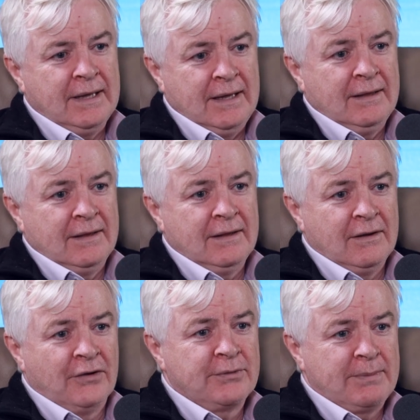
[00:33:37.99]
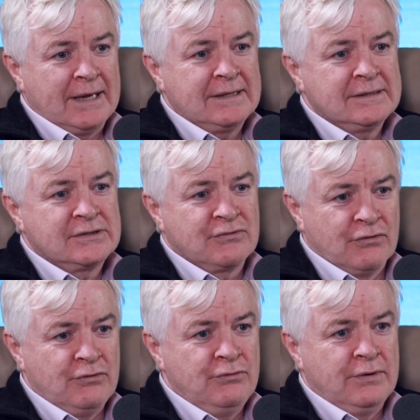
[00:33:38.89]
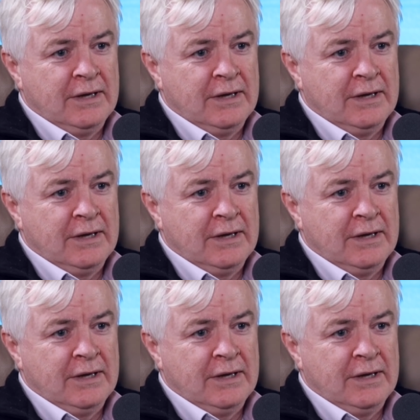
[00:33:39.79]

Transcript: he, uh, Hunter Biden's crew